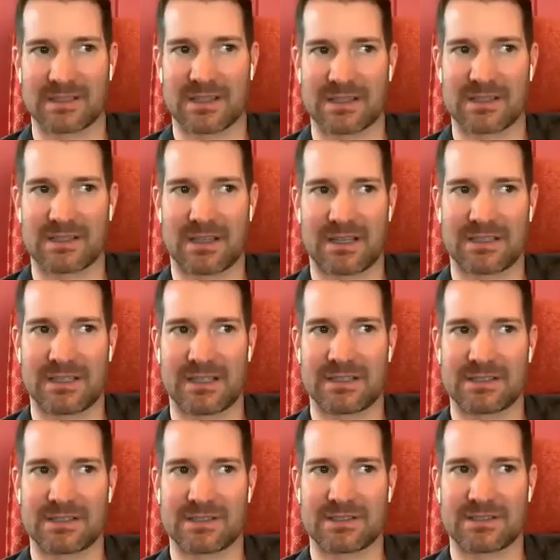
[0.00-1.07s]
lot of
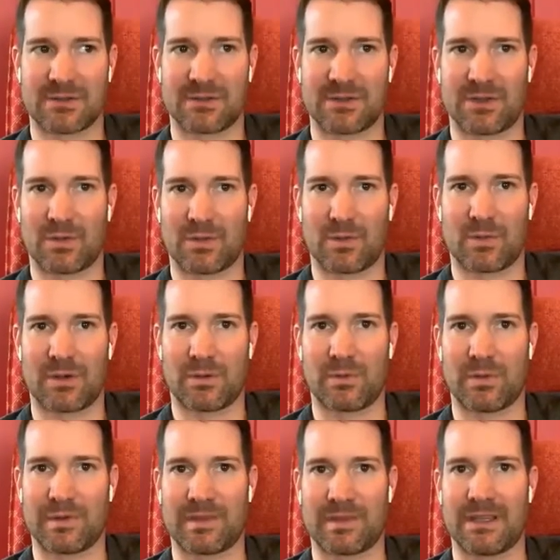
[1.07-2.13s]
dentists just don't know
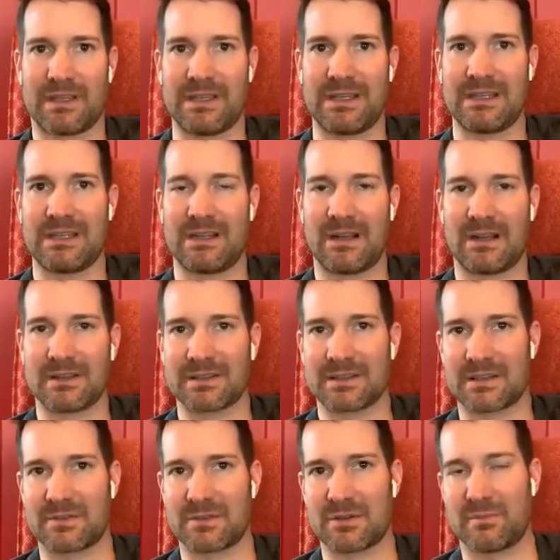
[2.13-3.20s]
what they need. And honestly,
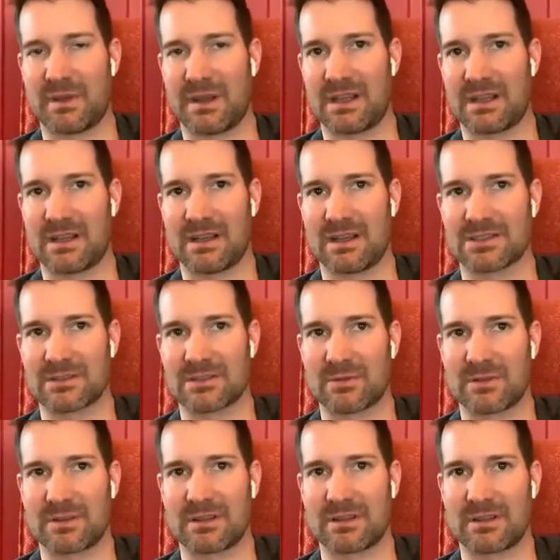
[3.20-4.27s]
if you're a paying
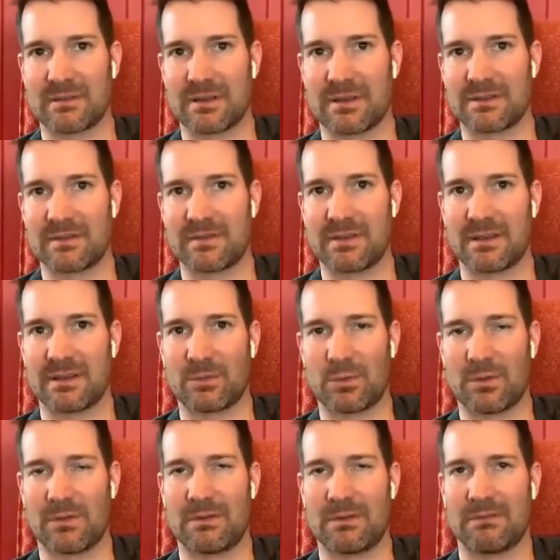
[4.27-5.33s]
customer, sometimes you feel like,
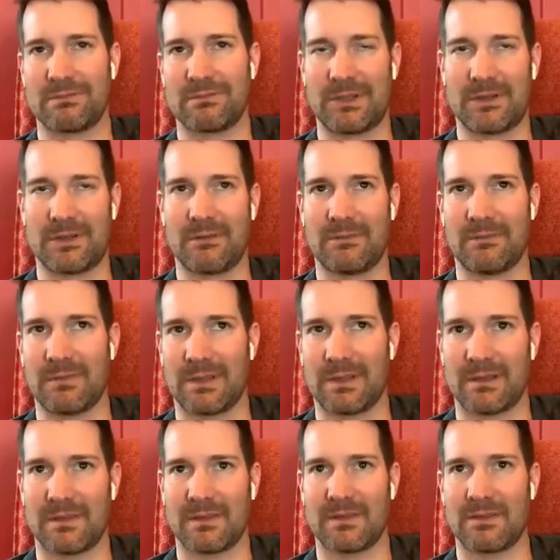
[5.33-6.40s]
well,
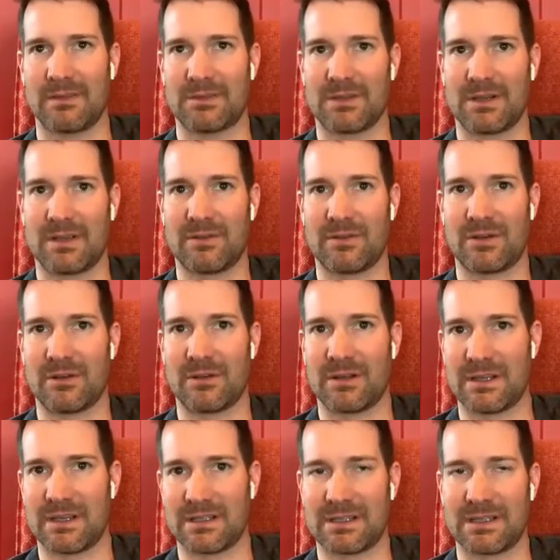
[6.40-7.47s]
you should have an
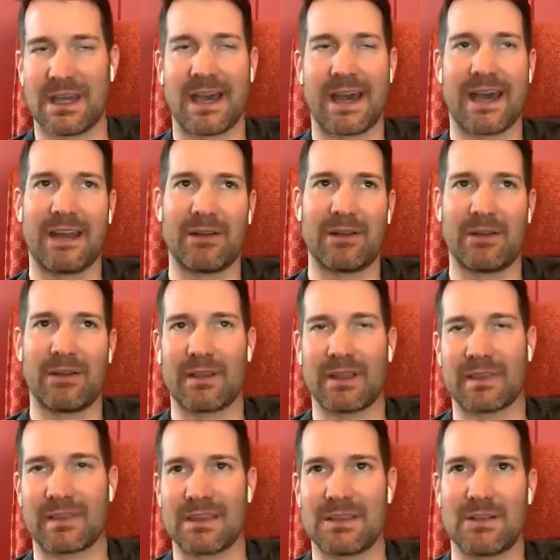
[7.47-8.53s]
R&D. I don't know,
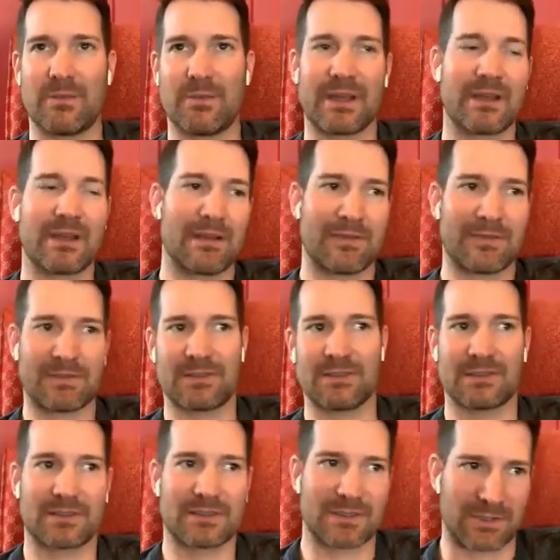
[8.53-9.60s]
we got enough
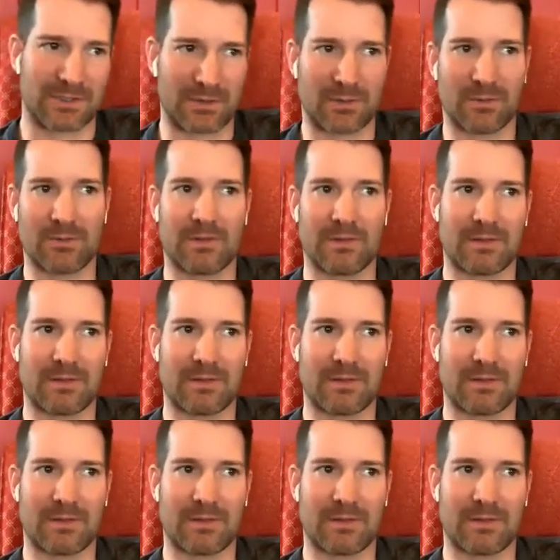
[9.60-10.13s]
to do.